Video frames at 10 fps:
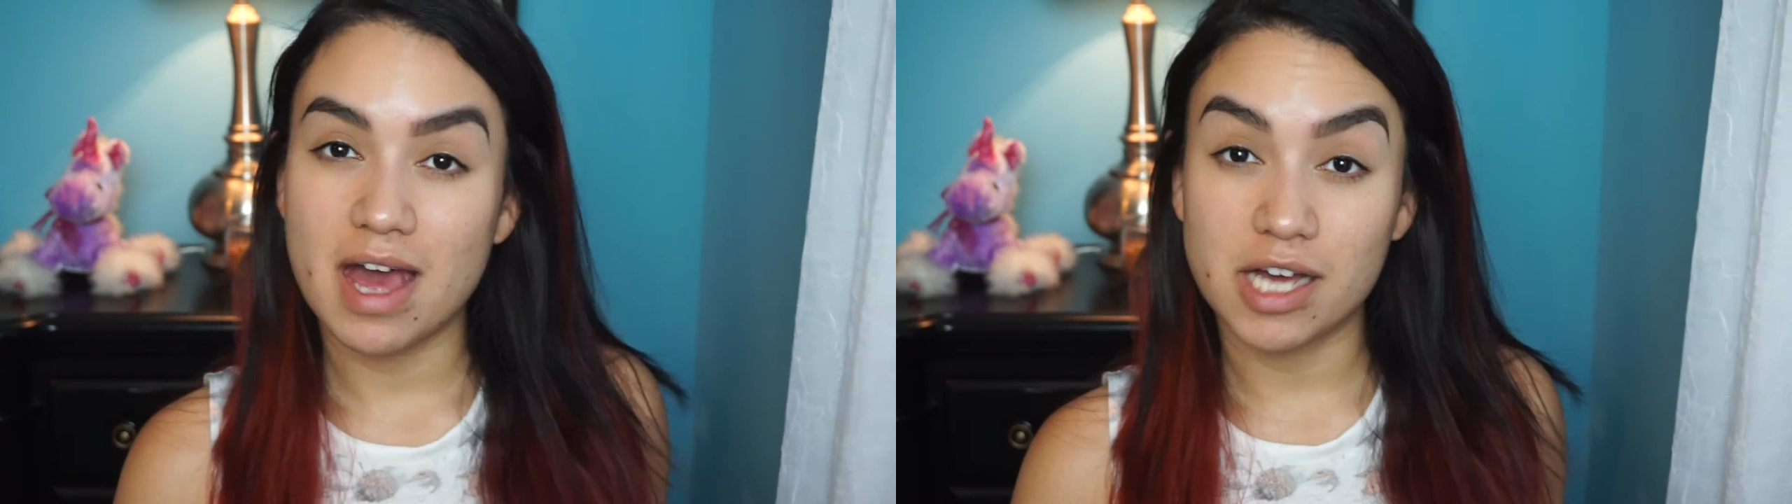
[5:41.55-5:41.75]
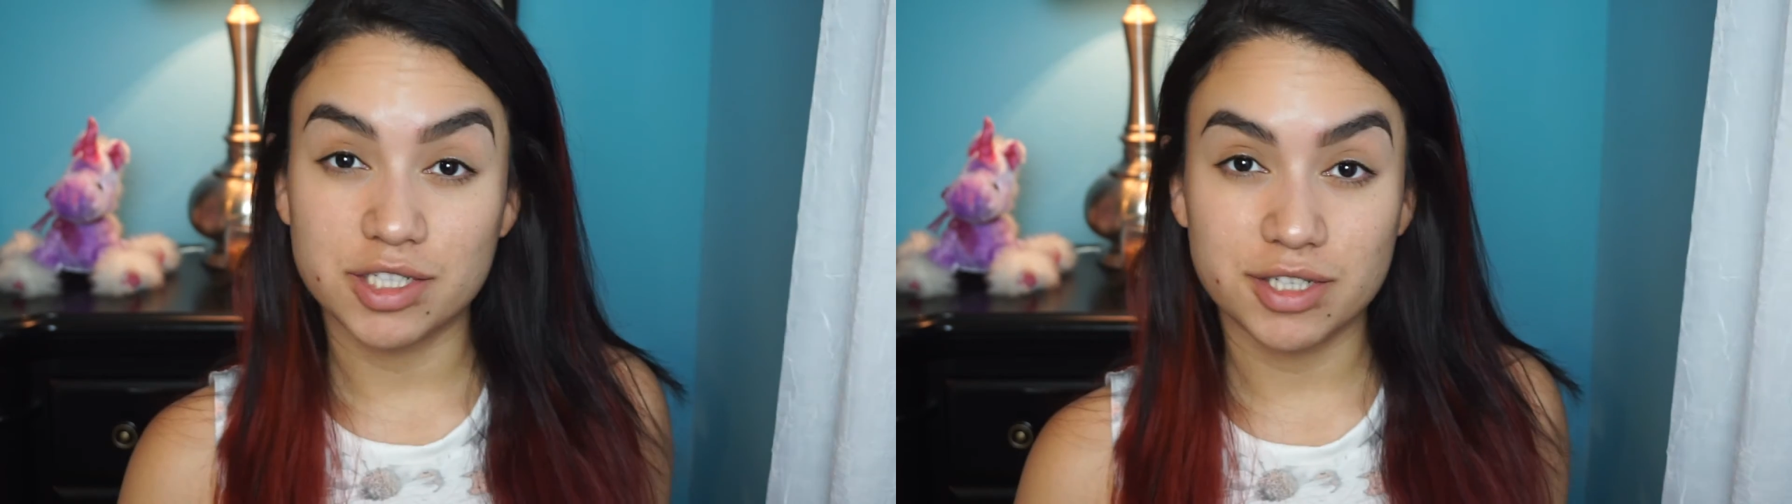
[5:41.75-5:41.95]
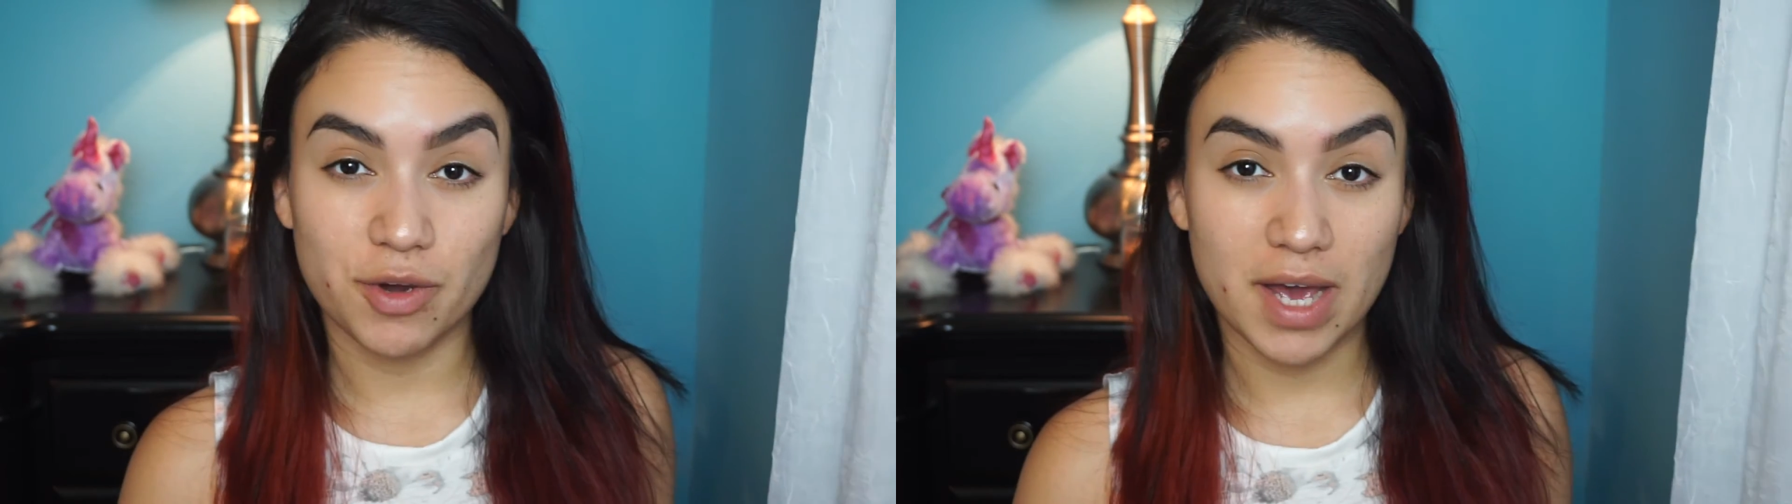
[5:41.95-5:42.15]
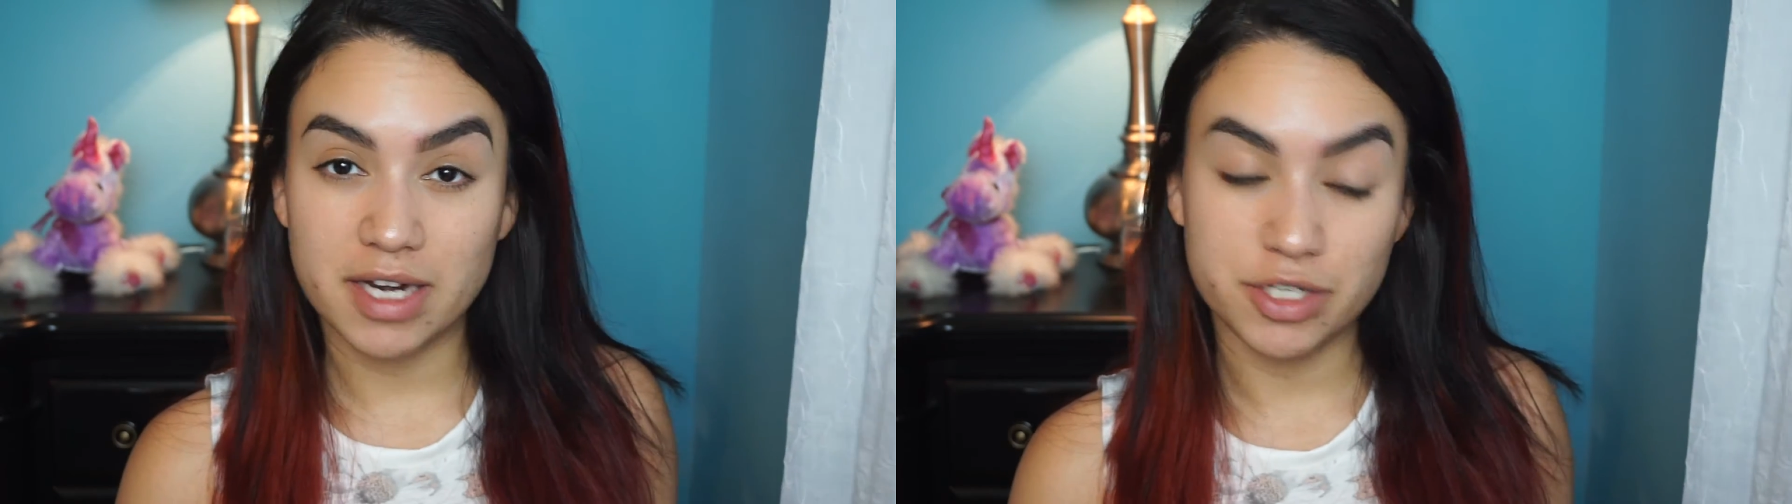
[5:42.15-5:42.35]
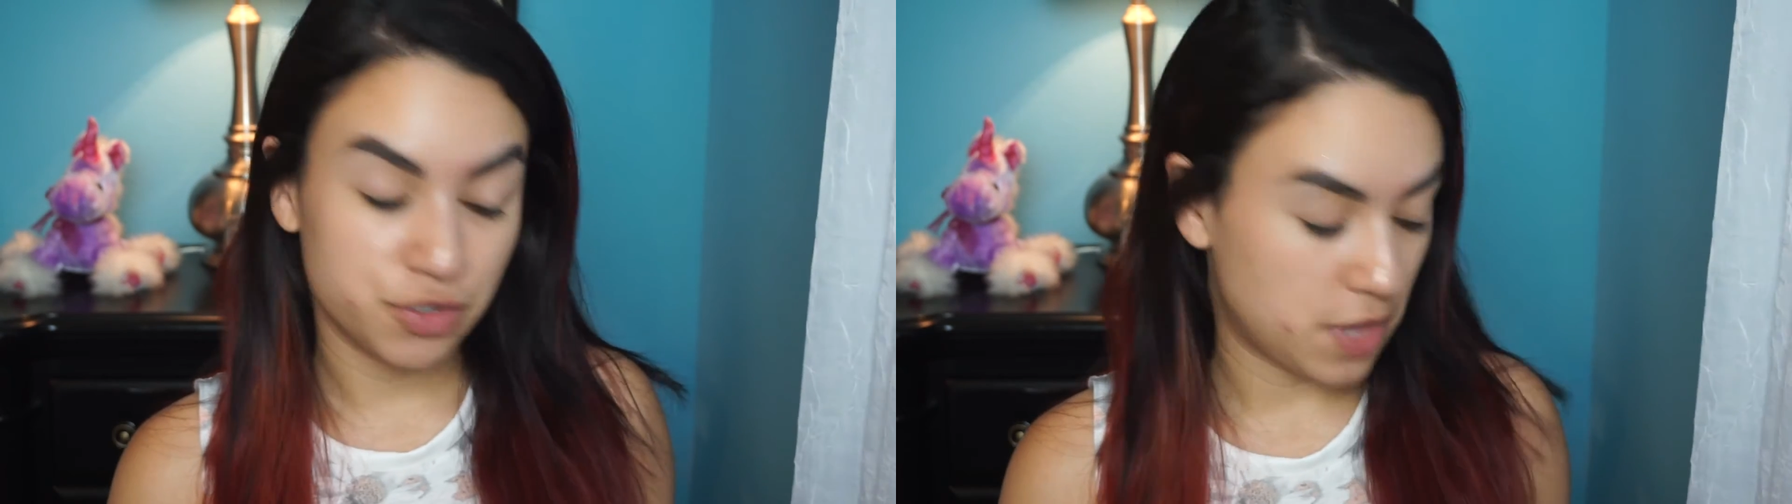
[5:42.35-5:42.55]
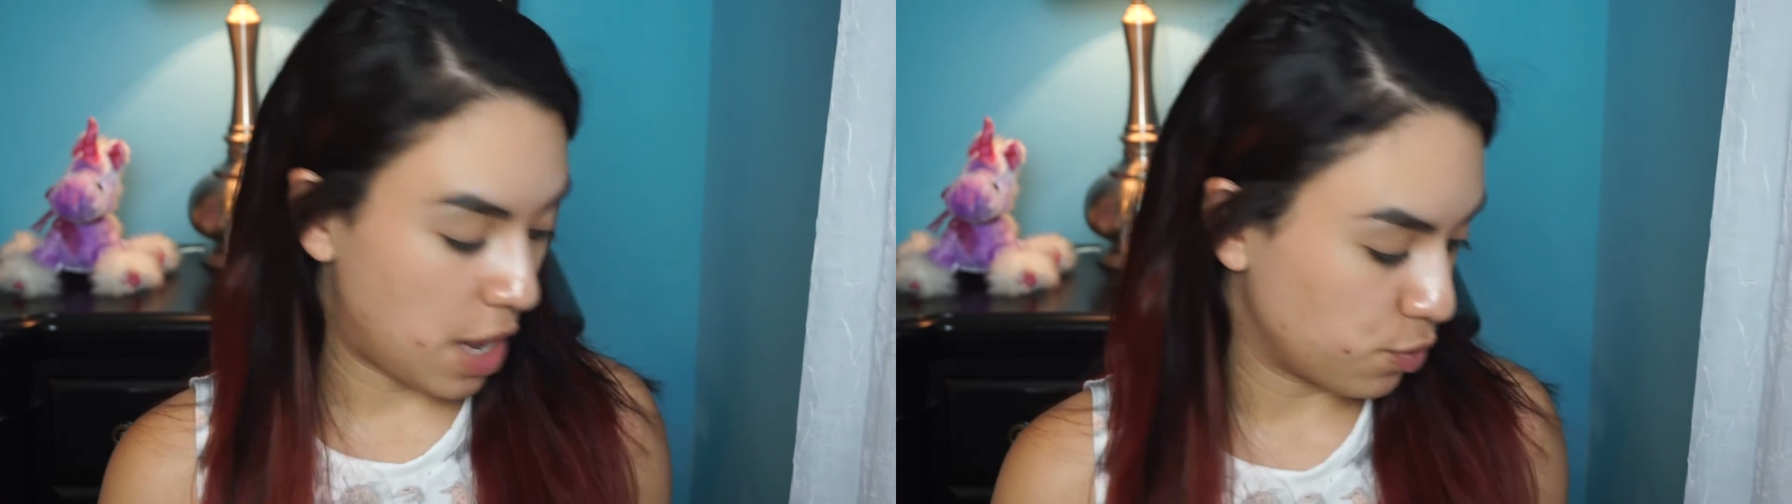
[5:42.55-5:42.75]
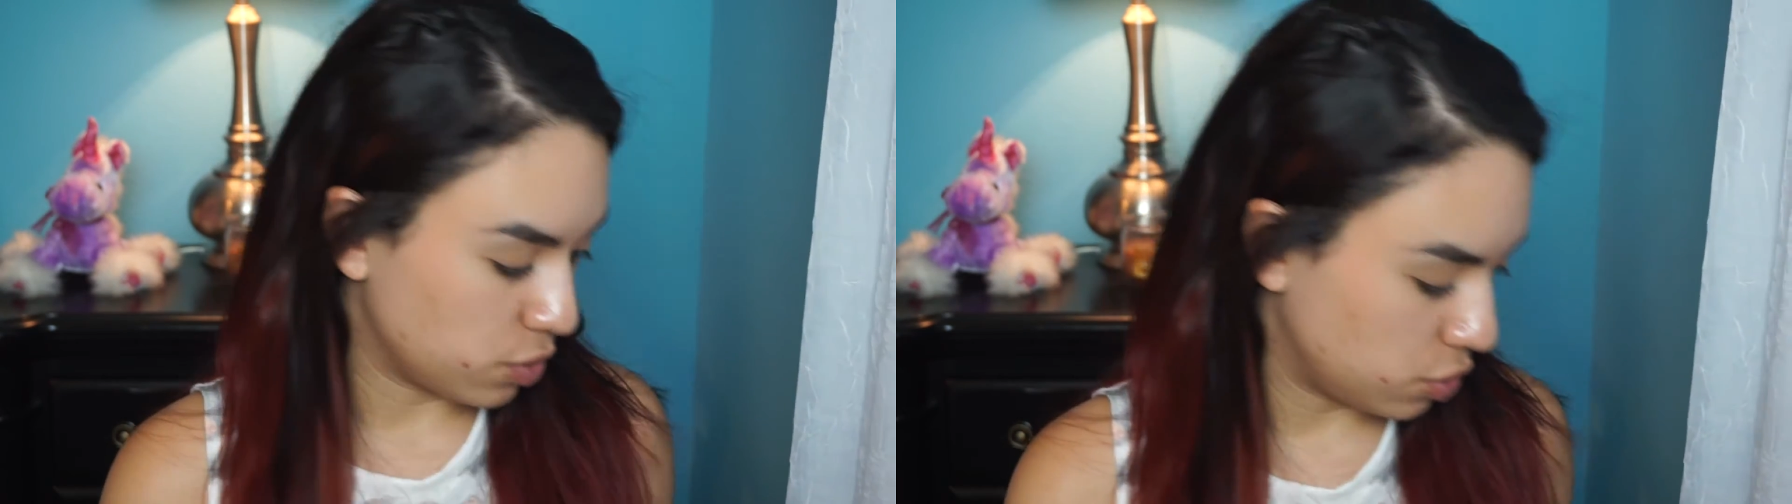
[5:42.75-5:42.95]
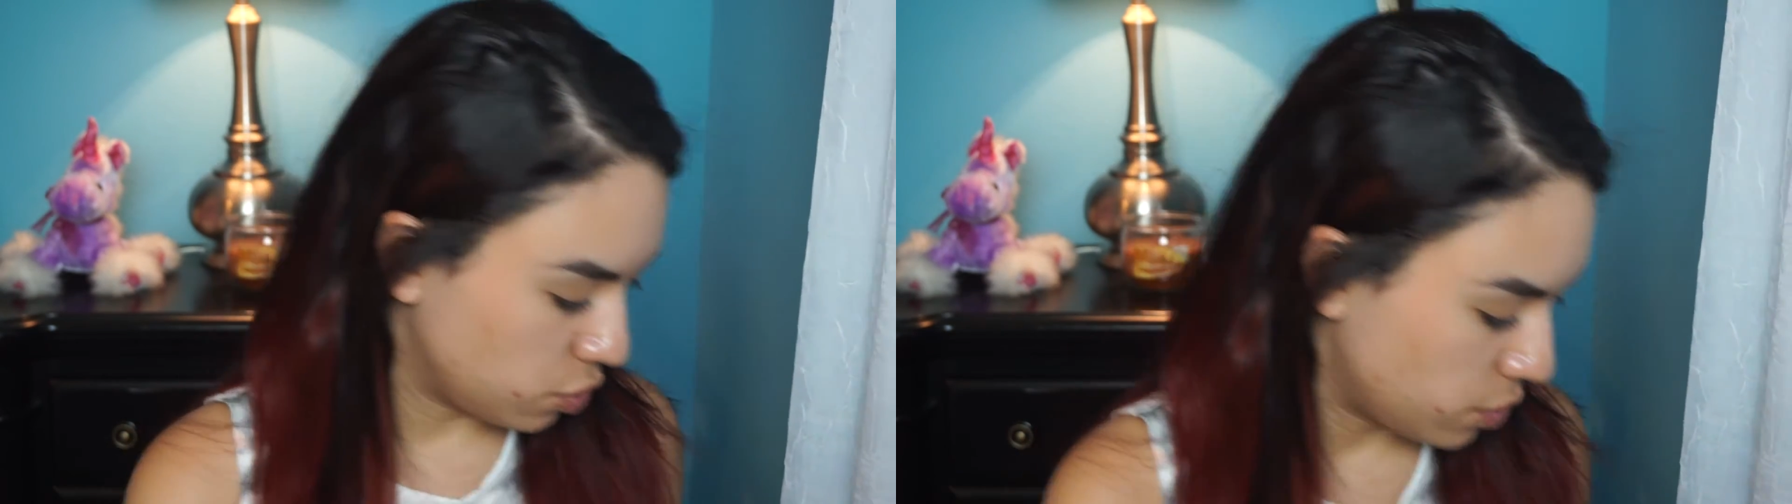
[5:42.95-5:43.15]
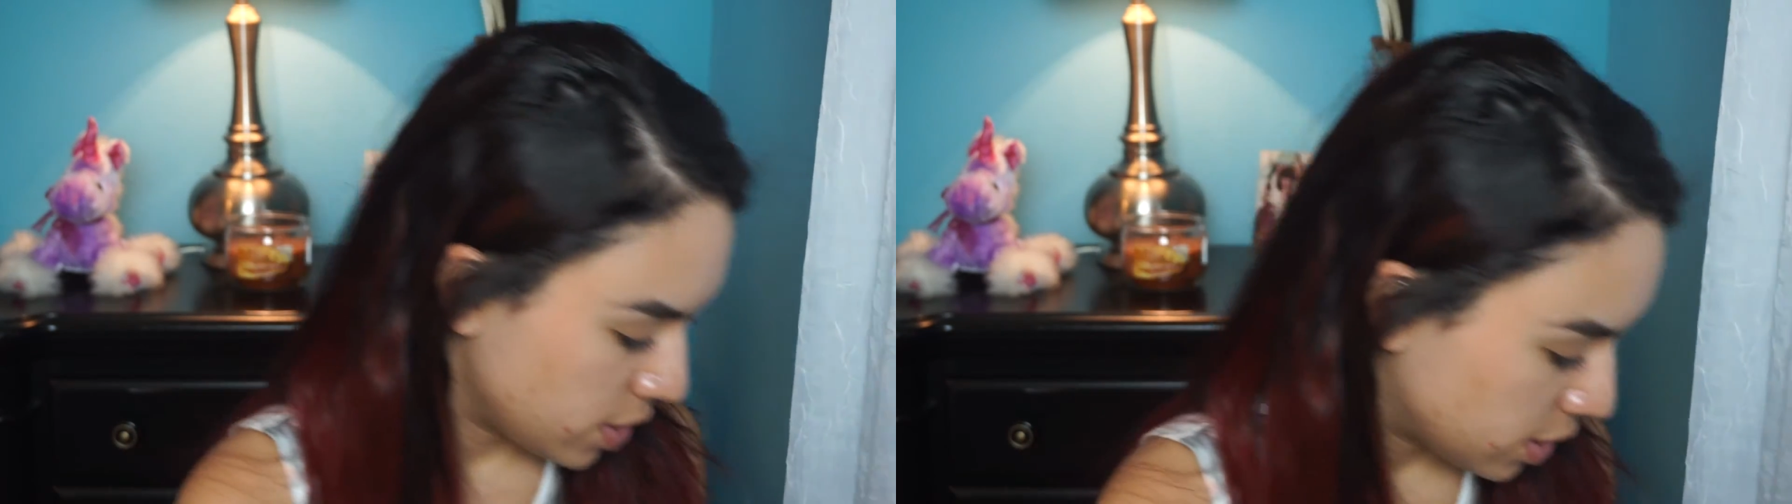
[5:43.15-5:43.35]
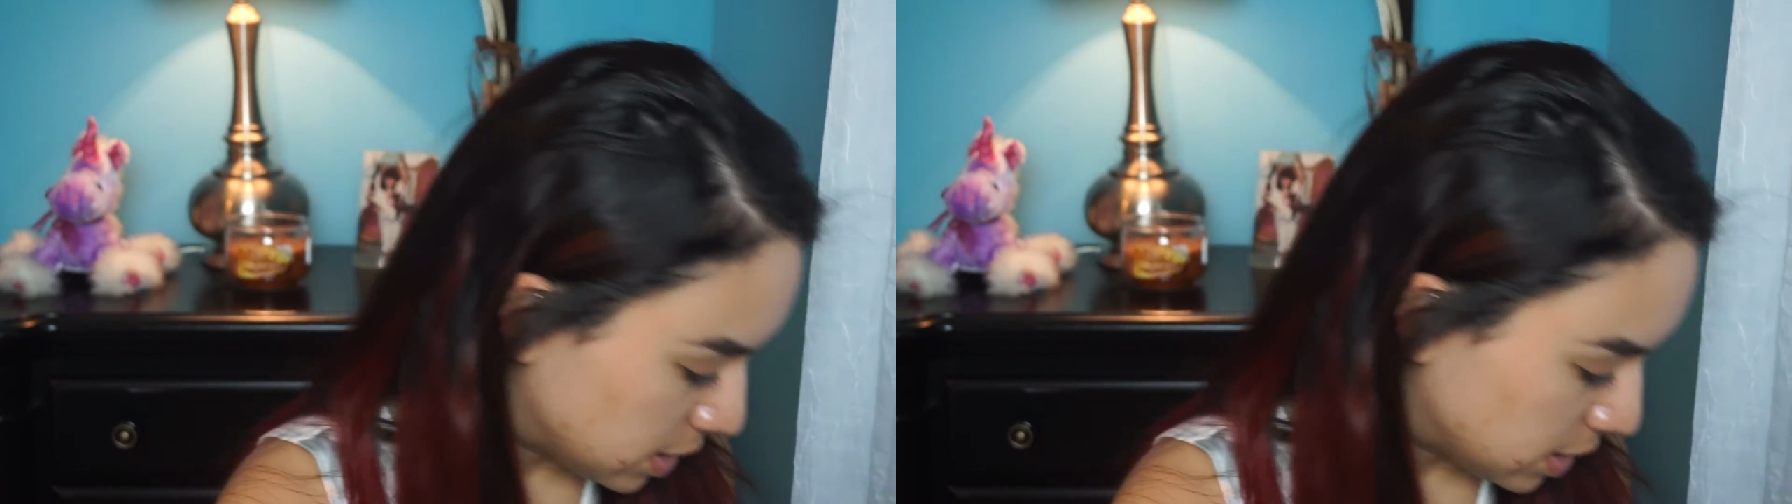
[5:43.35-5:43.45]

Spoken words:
I'll just go ahead and do that real quickly.